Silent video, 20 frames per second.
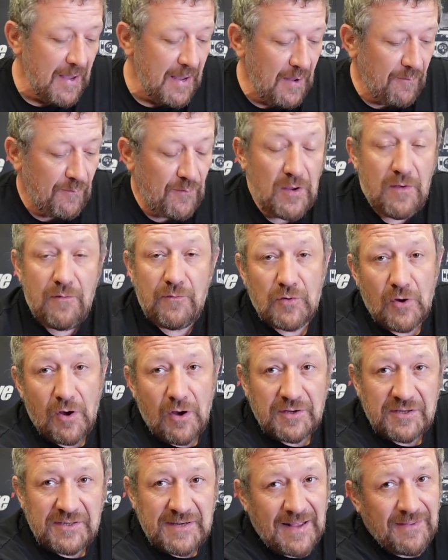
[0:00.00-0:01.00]
If you've
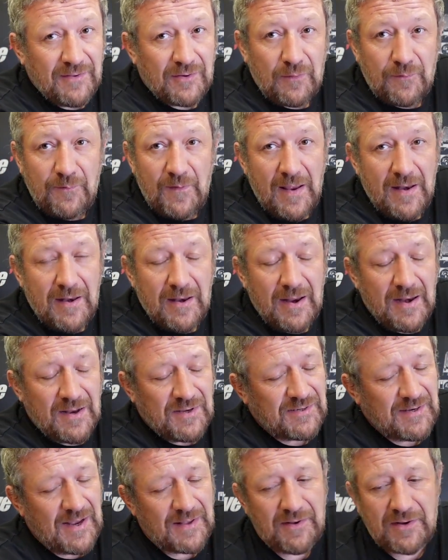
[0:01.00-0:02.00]
got a standard Defender in
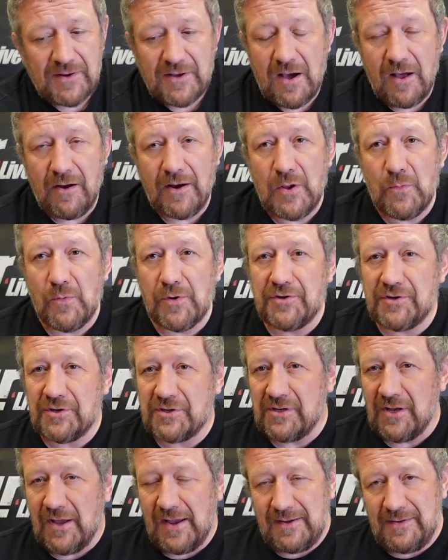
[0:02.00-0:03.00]
a standard color and you want to
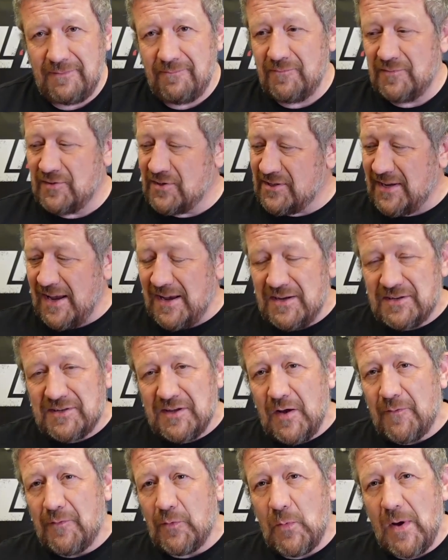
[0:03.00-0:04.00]
just like set
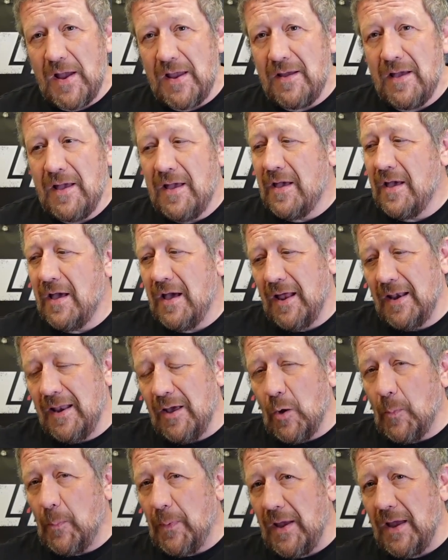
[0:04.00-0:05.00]
yourself away a
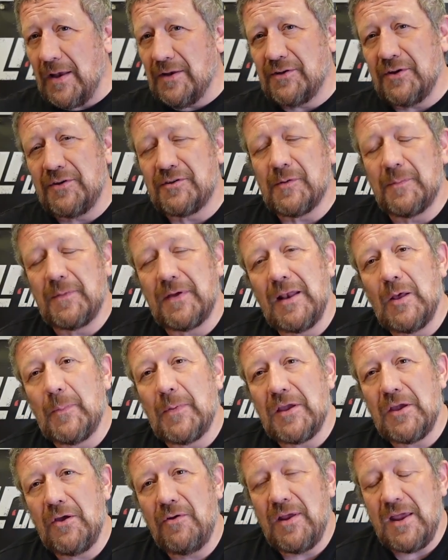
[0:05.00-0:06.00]
little bit and do something a little
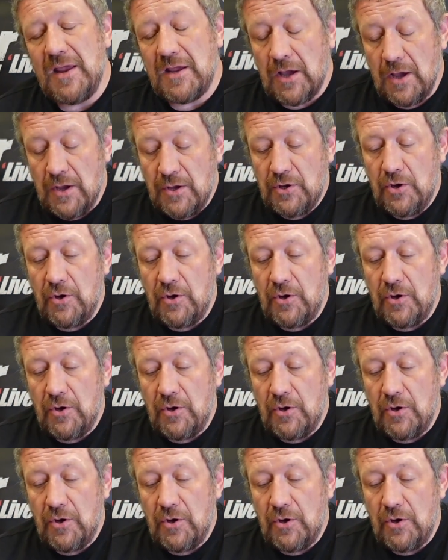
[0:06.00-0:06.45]
bit unique,